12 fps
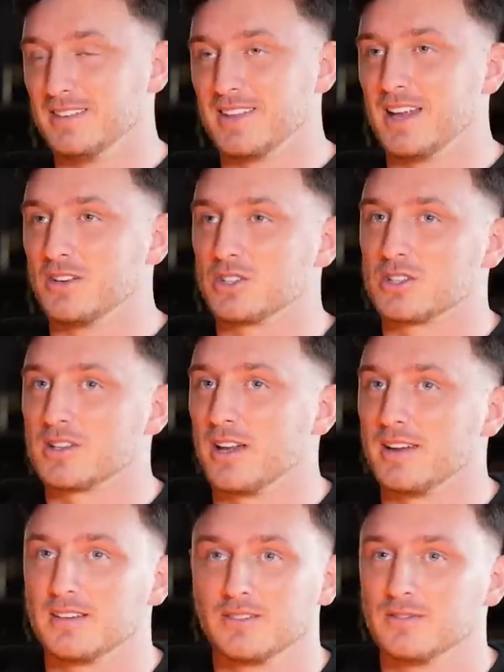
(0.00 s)
then just
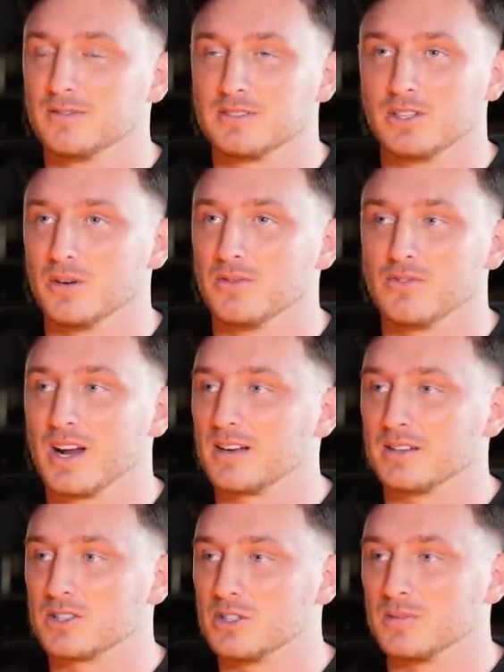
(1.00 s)
like doing
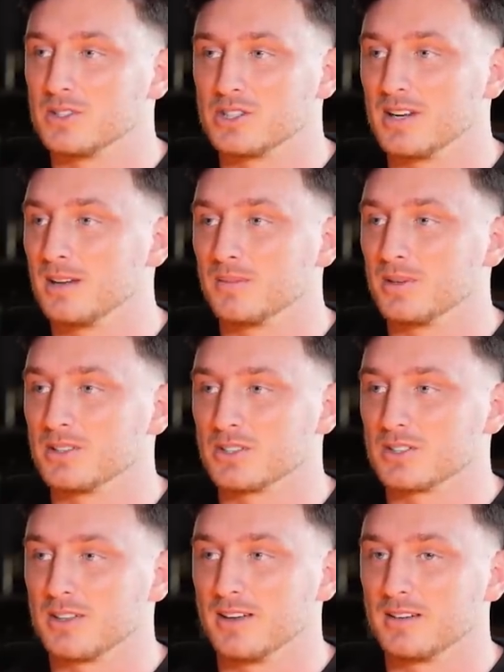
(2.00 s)
reckless stupid shit because
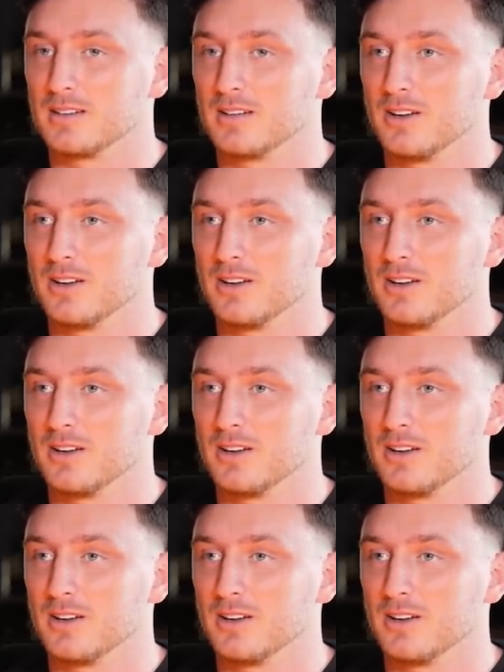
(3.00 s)
it's like